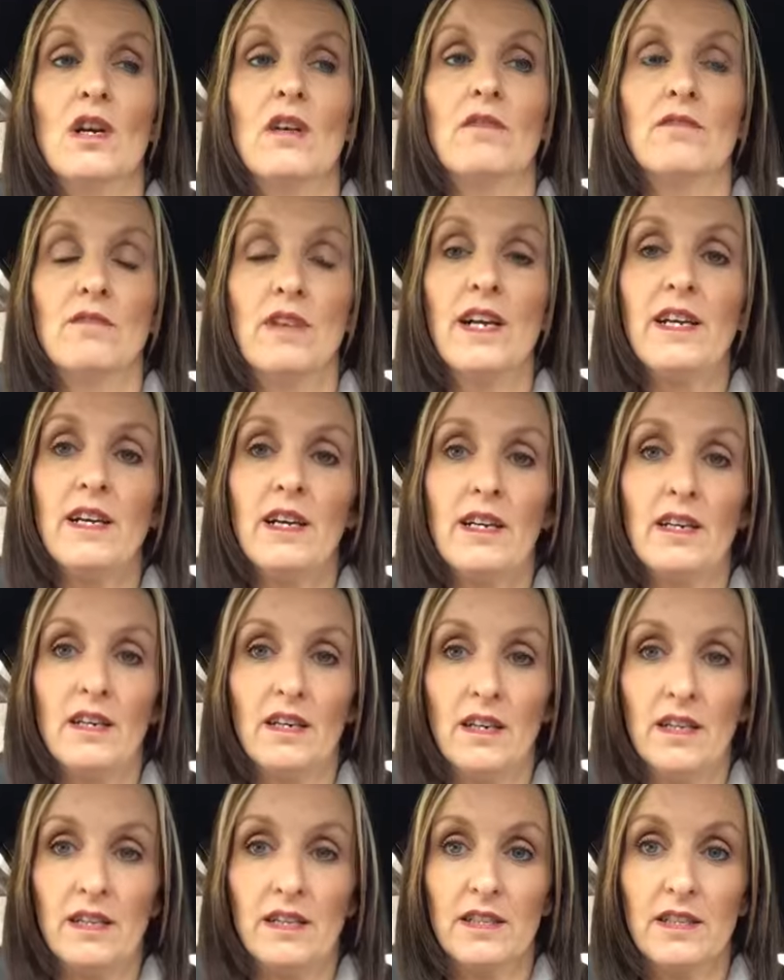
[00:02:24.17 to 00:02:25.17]

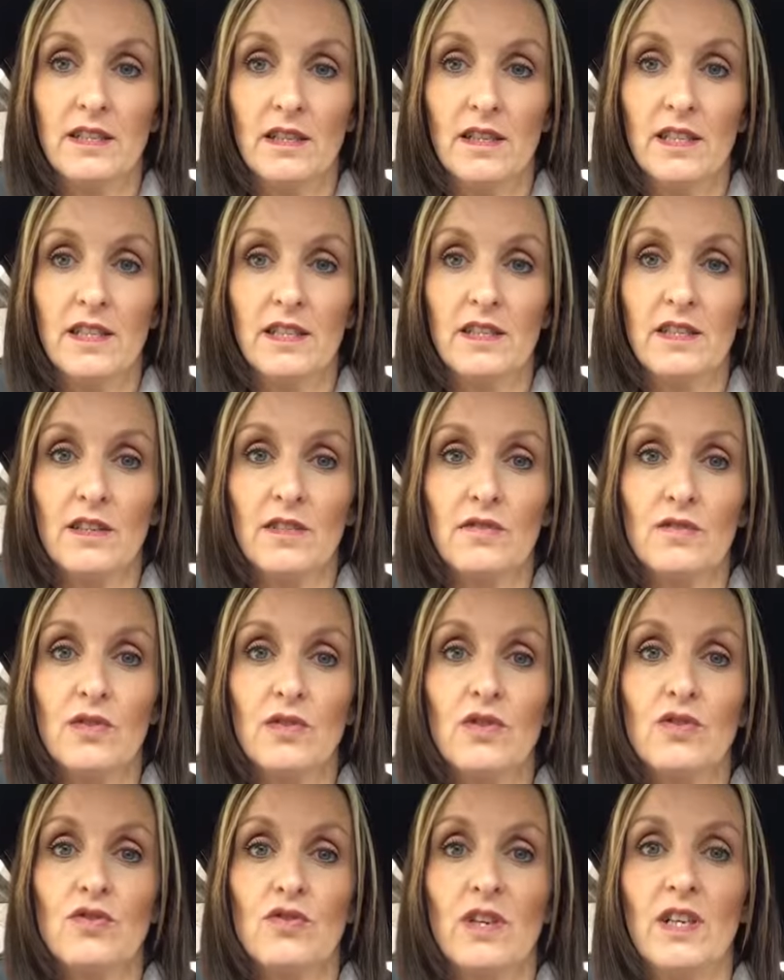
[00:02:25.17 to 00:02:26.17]
recognize signs of
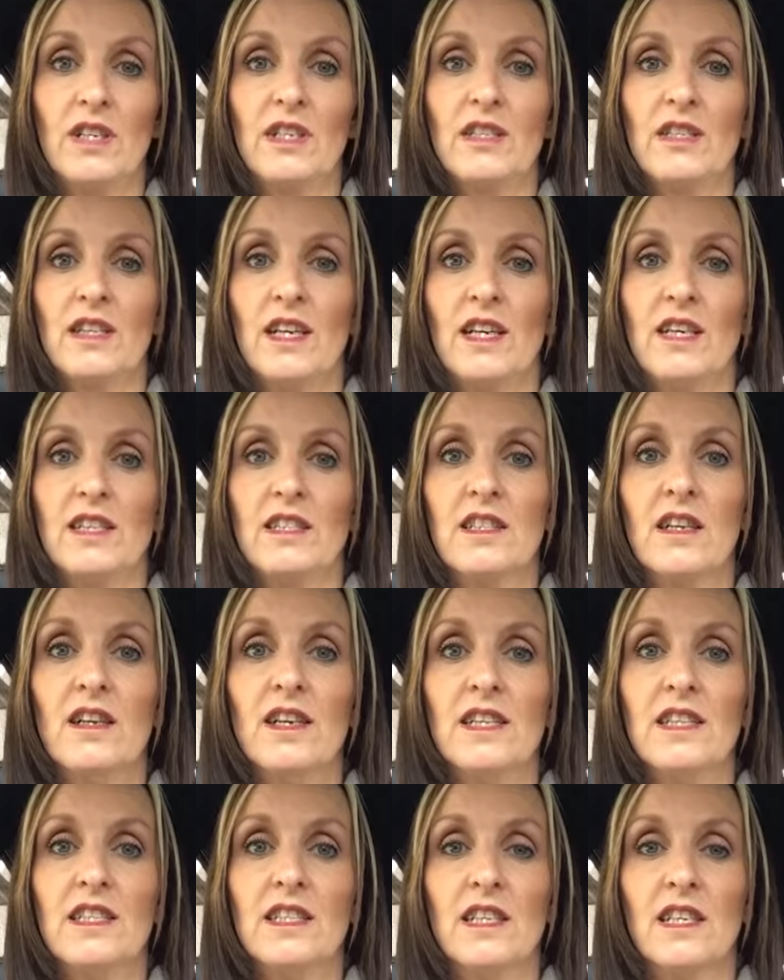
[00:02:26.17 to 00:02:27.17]
stress and
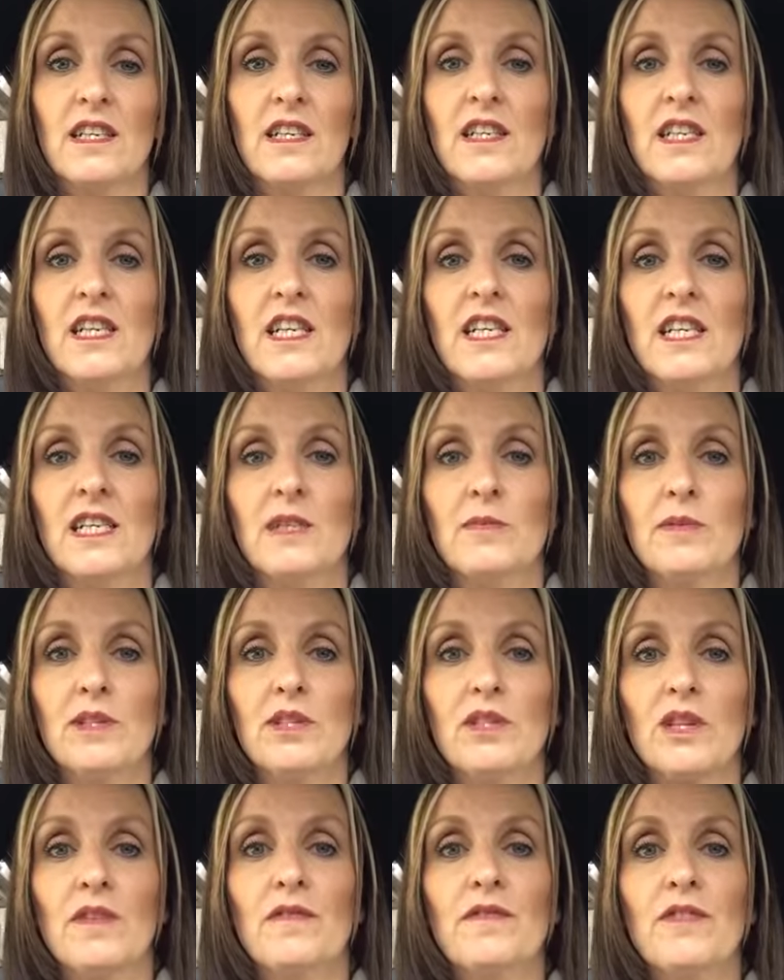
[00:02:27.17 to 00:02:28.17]
anxiety is
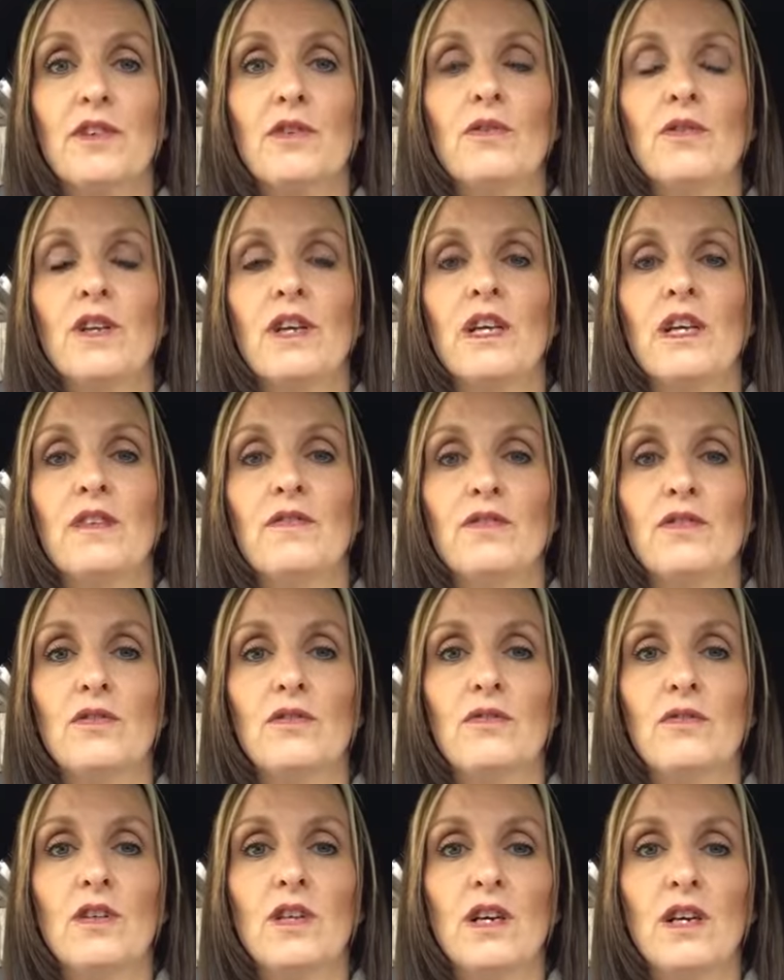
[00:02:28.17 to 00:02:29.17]
because I feel that if
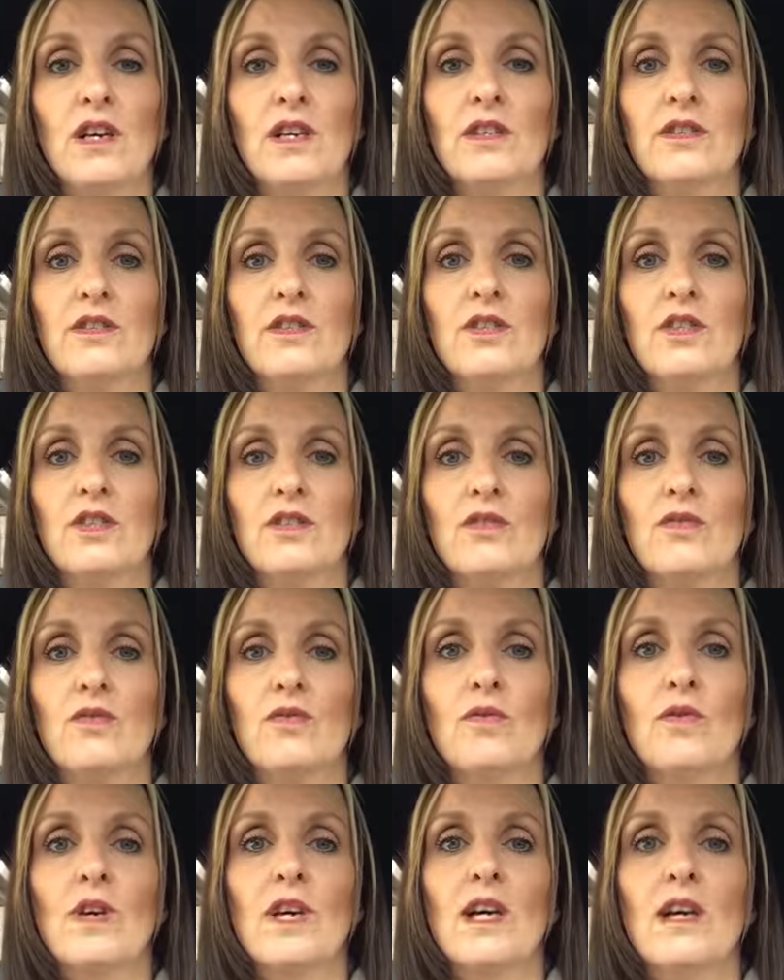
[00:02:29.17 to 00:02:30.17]
you learn
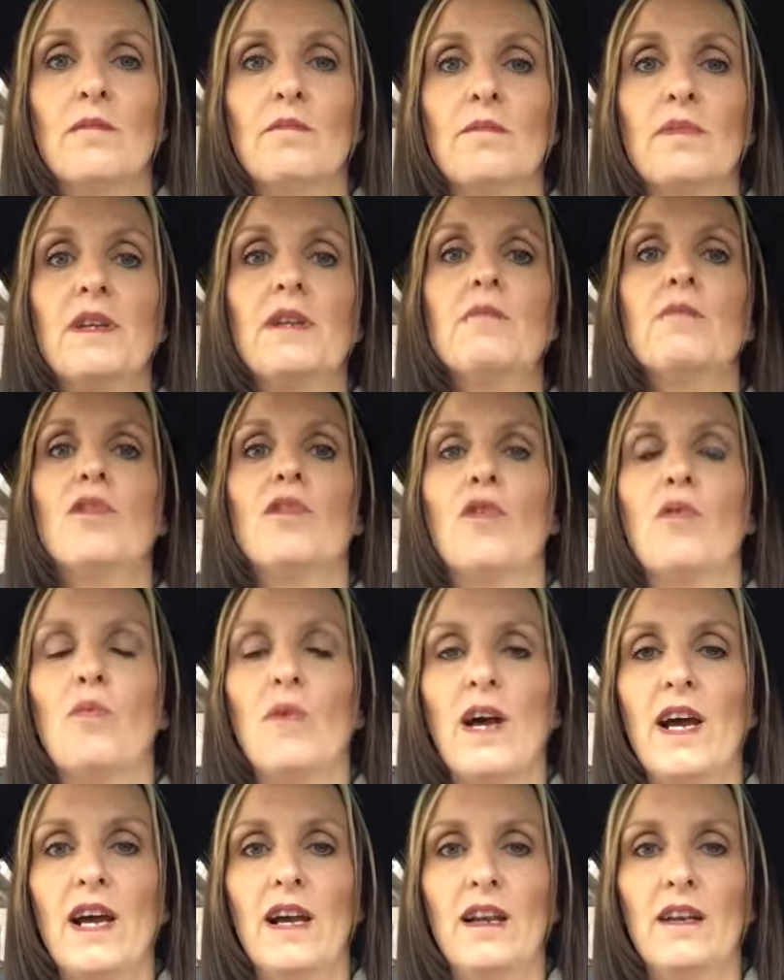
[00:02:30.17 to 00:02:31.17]
to be more
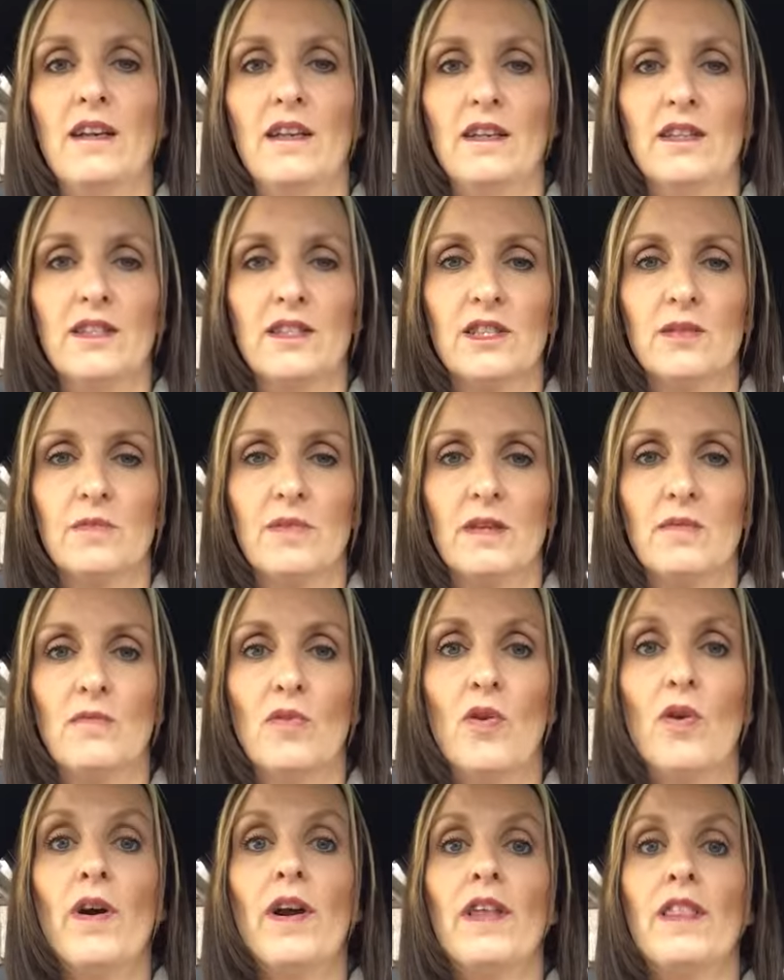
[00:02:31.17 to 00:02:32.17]
aware, learn to be
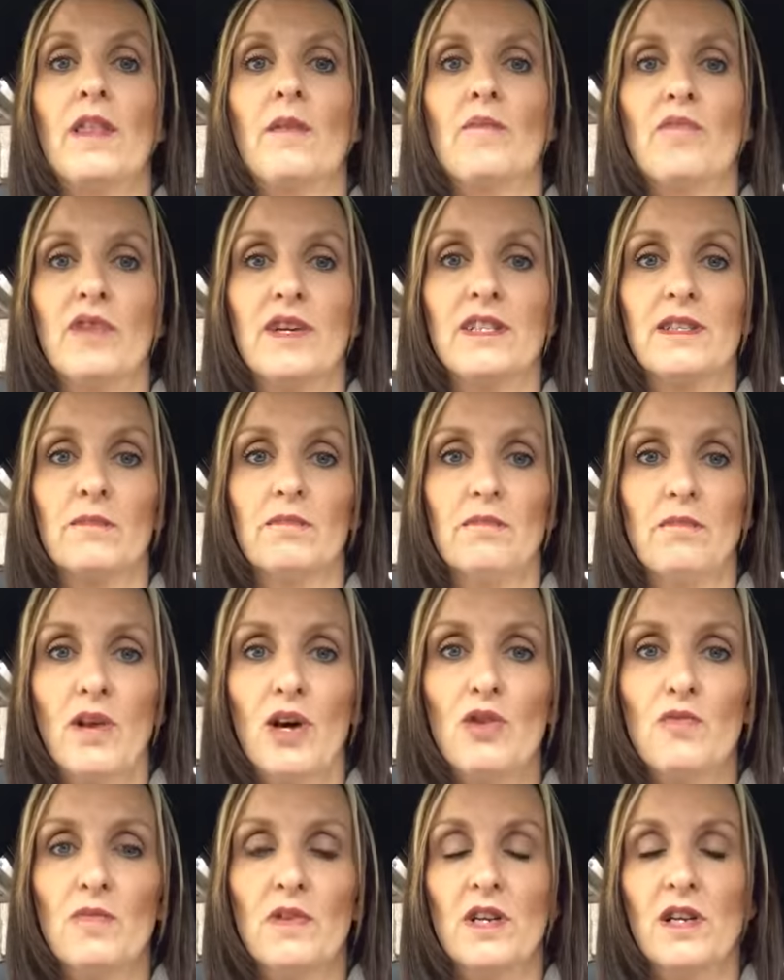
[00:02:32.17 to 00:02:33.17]
more in the present
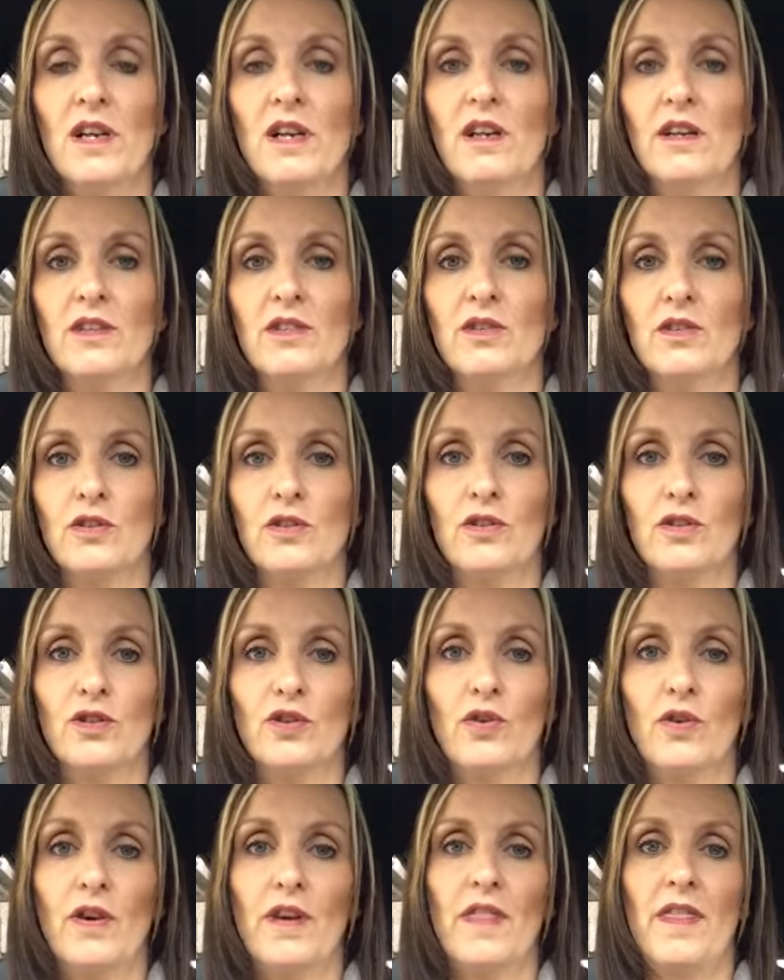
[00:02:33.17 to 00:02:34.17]
moment, and learn to
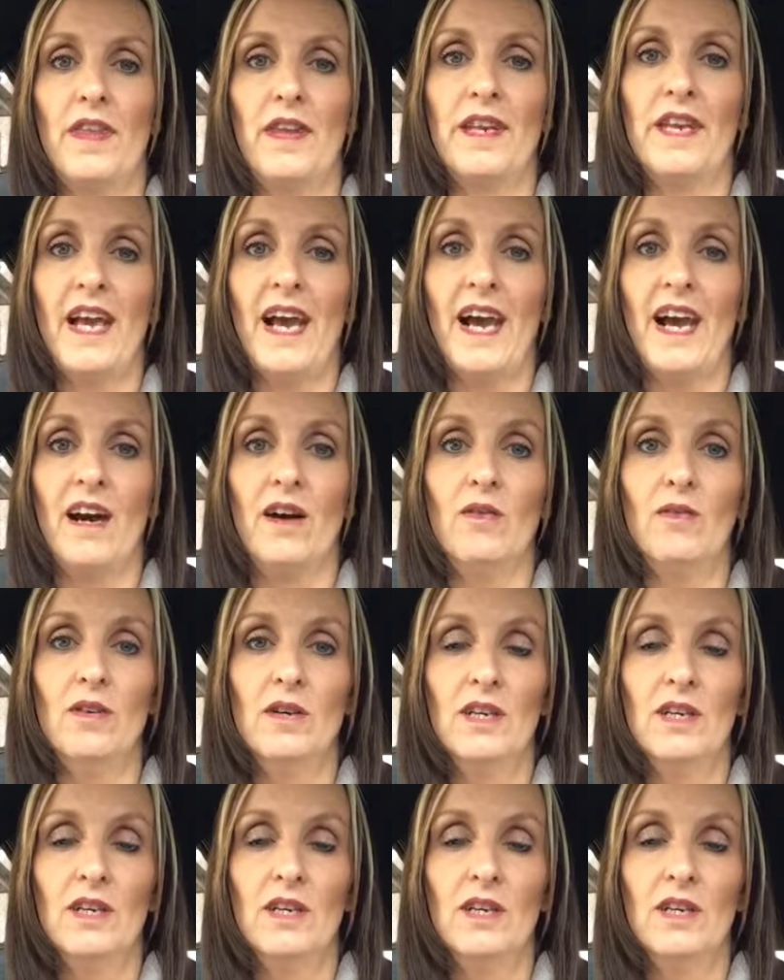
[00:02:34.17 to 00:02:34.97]
enjoy the now,